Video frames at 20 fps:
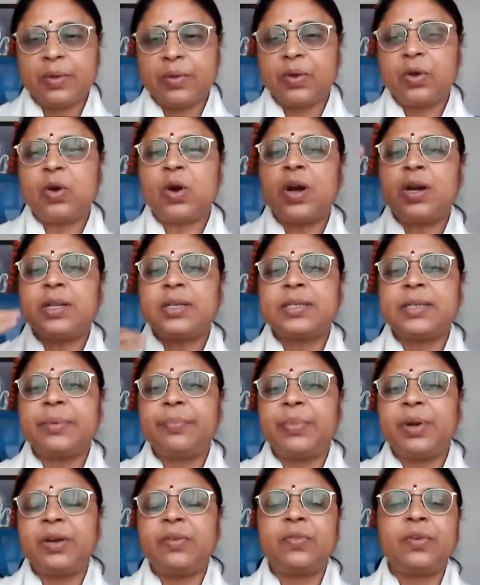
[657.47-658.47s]
God is
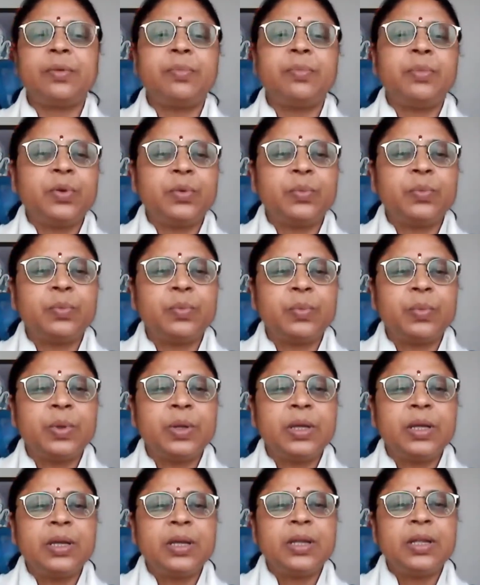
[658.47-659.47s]
separate from you.
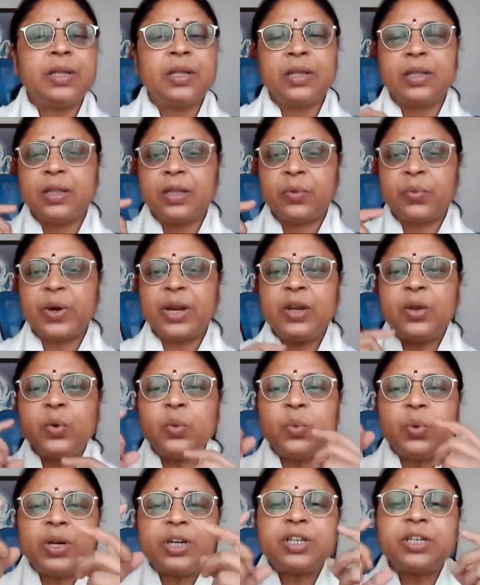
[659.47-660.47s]
The one you
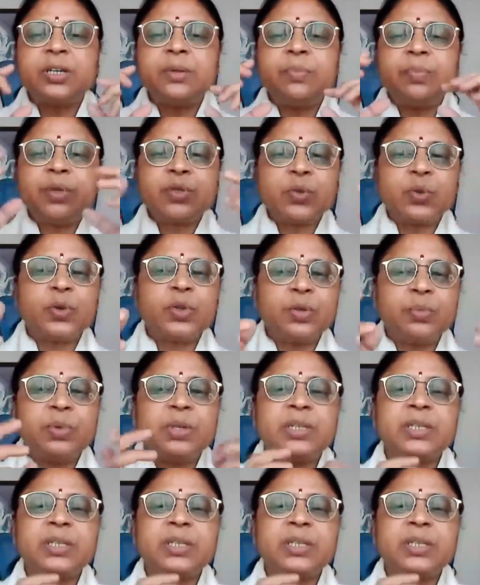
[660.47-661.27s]
worship is going to be